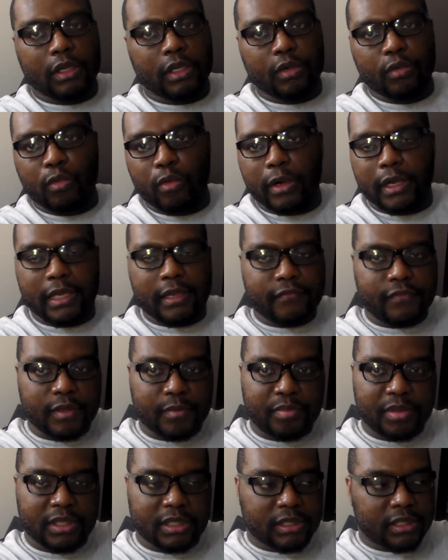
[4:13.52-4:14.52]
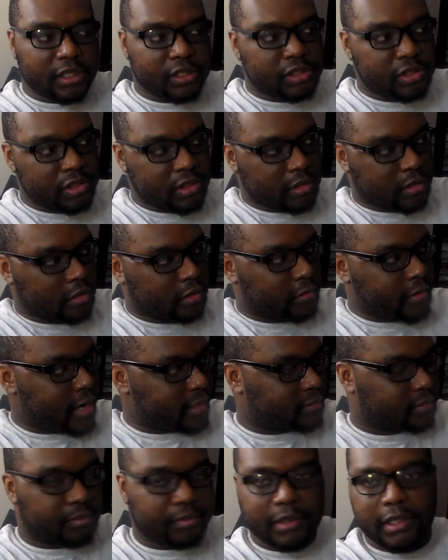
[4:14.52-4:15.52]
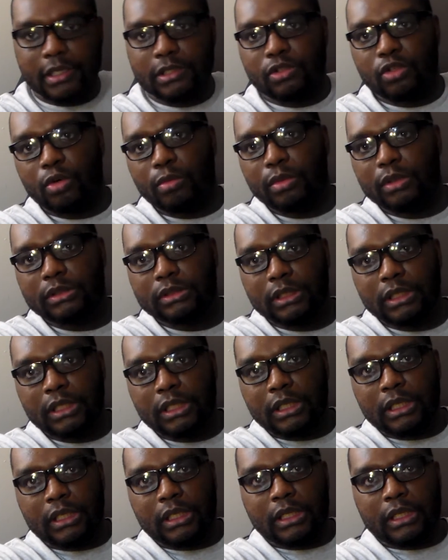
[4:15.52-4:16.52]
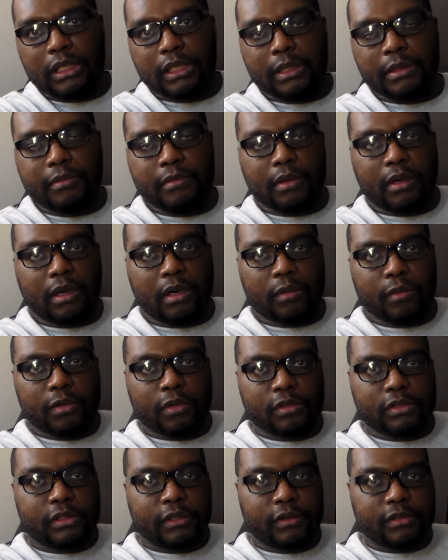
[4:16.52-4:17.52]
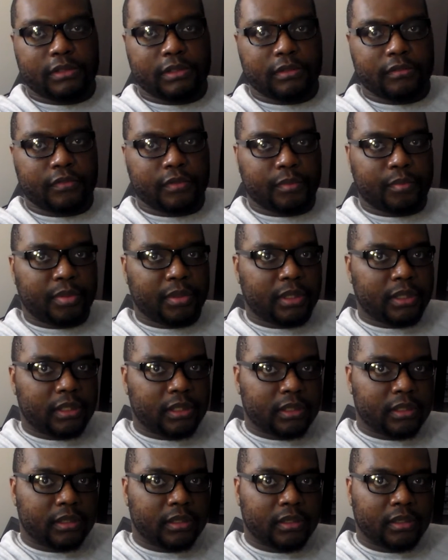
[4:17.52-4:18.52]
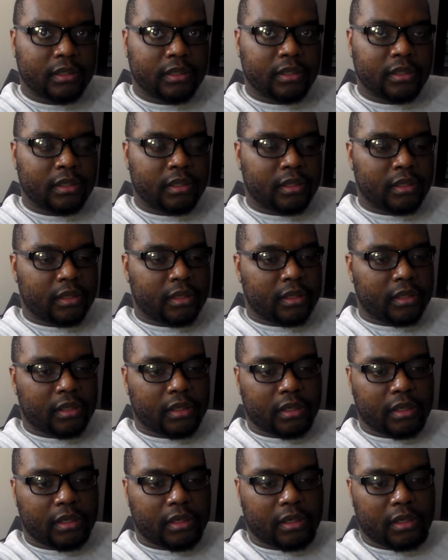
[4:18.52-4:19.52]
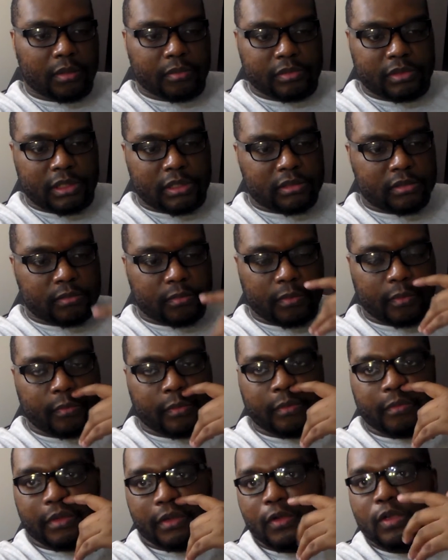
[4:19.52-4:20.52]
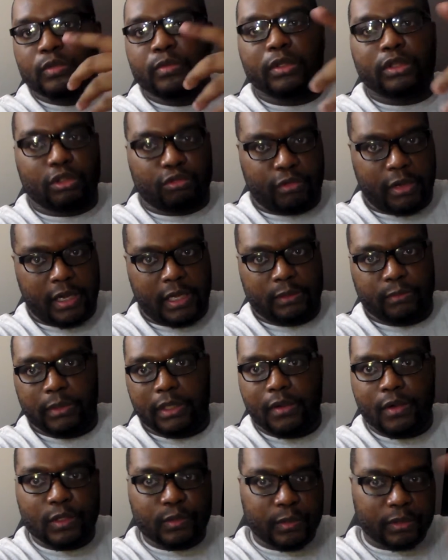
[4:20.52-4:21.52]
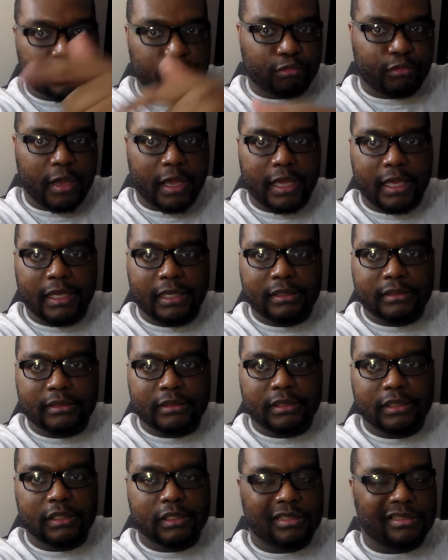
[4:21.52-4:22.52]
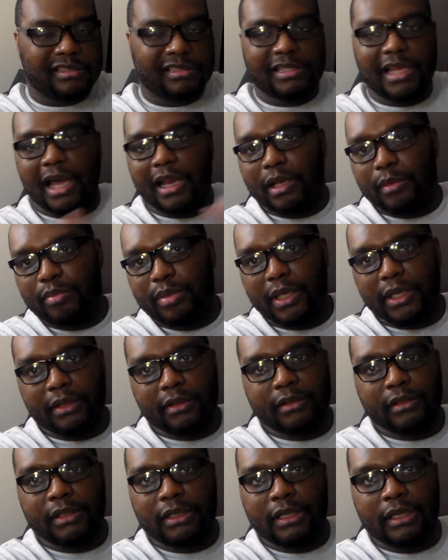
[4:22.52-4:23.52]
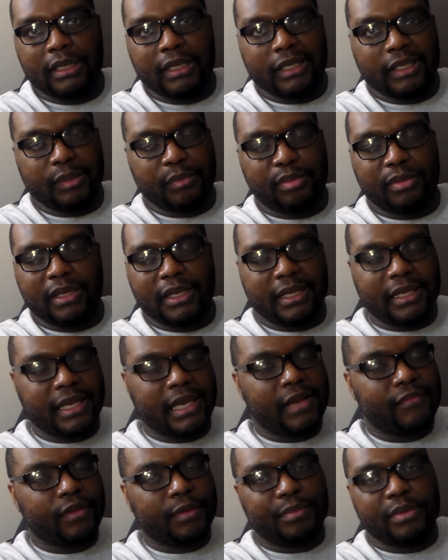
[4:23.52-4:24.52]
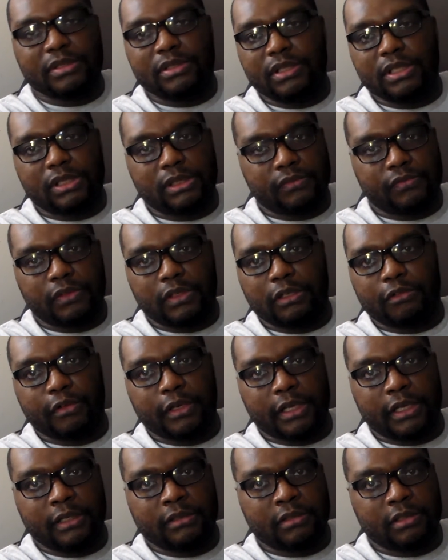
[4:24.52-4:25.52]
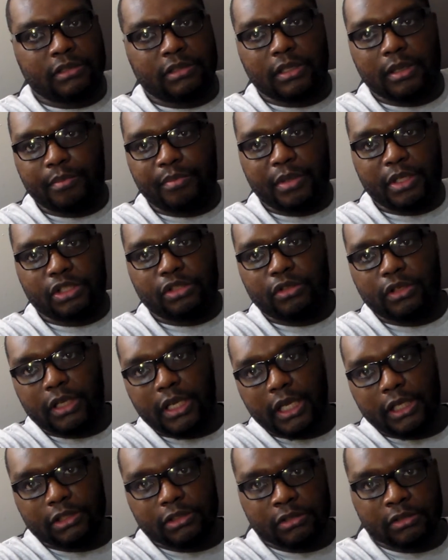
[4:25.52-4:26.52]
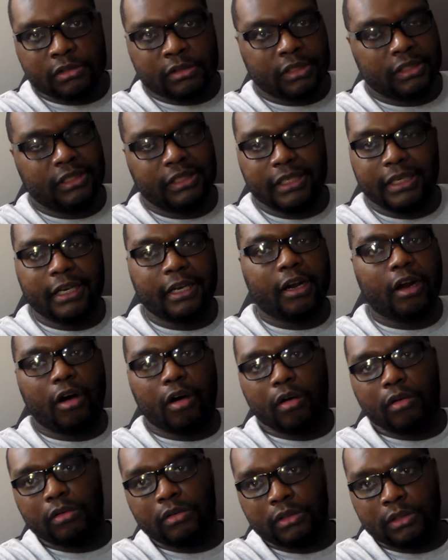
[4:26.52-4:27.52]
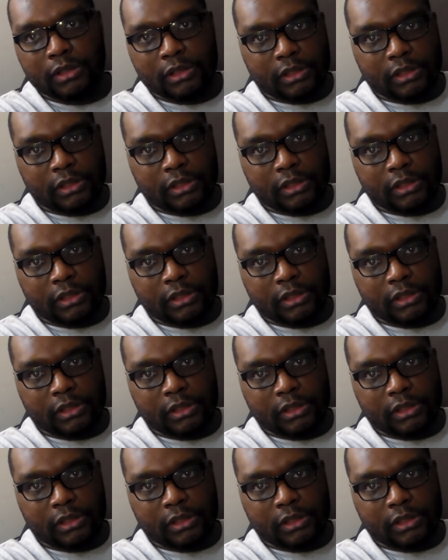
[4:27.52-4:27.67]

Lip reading: He won MVP this year. Congrats to Ben Zobrist, World Series MVP. He was with the Rays. When he was with the Rays, a solid player. He played every position for the Rays except pitcher and catcher. Did it all.